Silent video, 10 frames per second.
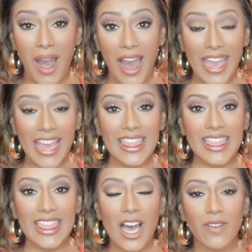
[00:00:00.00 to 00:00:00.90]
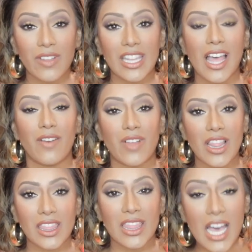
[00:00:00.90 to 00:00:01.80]
I love, love,
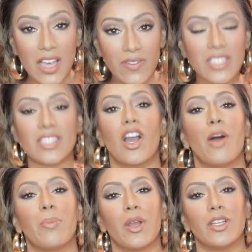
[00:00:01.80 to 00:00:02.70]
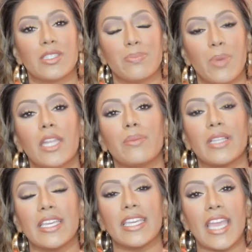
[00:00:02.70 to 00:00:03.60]
love Scott Barnes Body
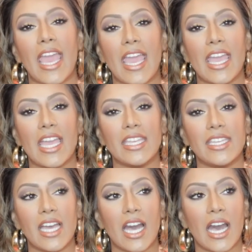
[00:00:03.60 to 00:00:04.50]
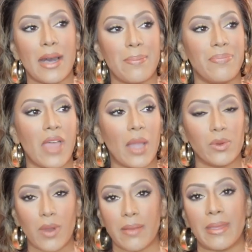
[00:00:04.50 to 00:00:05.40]
Bling, and I
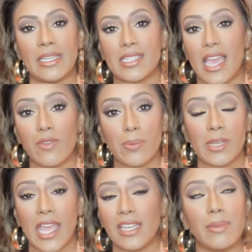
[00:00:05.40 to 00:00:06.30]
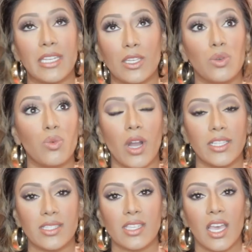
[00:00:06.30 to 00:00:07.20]
would recommend it to everybody, anybody who
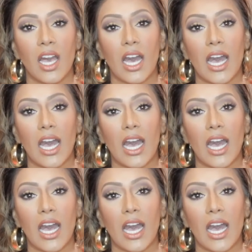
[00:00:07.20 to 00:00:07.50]
wants